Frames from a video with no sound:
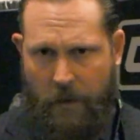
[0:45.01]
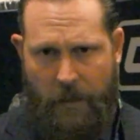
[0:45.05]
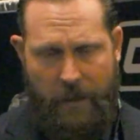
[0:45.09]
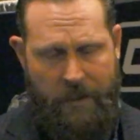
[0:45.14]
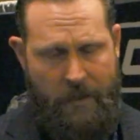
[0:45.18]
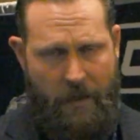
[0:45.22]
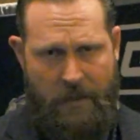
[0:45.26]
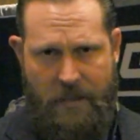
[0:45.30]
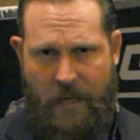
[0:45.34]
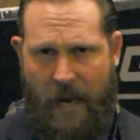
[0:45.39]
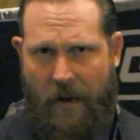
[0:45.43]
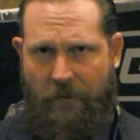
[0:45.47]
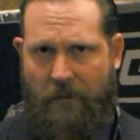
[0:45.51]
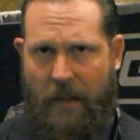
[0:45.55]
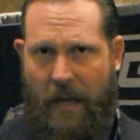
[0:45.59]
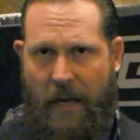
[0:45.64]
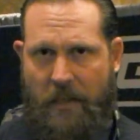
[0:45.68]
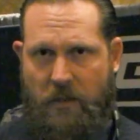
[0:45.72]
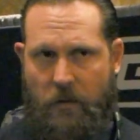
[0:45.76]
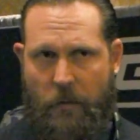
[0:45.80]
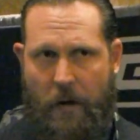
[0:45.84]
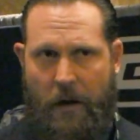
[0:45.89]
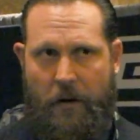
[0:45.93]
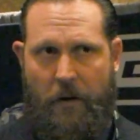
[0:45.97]
It does have
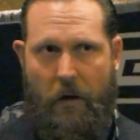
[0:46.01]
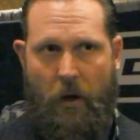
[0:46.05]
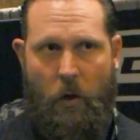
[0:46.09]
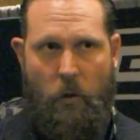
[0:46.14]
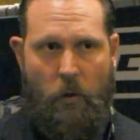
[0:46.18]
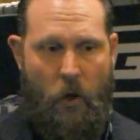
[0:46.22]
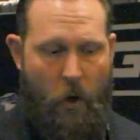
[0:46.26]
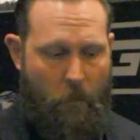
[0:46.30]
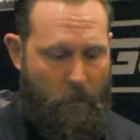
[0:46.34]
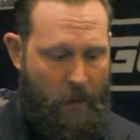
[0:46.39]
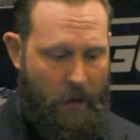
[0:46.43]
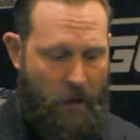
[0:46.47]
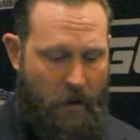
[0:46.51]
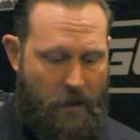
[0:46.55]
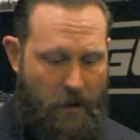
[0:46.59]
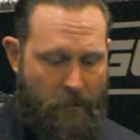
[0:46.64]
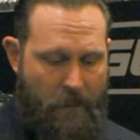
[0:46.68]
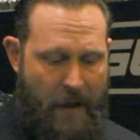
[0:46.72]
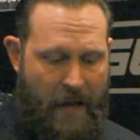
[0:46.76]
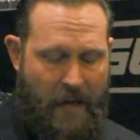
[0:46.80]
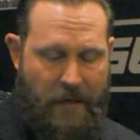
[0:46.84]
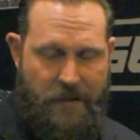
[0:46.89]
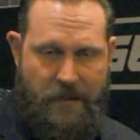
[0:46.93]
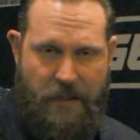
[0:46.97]
last round hold open on the
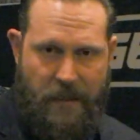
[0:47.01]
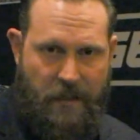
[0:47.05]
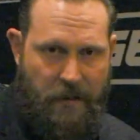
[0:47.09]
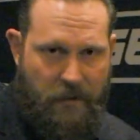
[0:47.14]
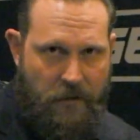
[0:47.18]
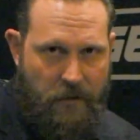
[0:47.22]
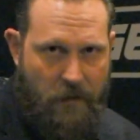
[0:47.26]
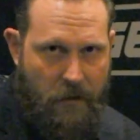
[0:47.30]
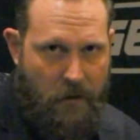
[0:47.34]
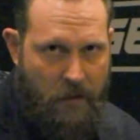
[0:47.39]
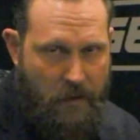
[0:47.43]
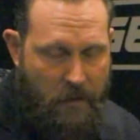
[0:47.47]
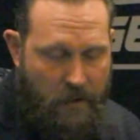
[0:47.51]
magazine.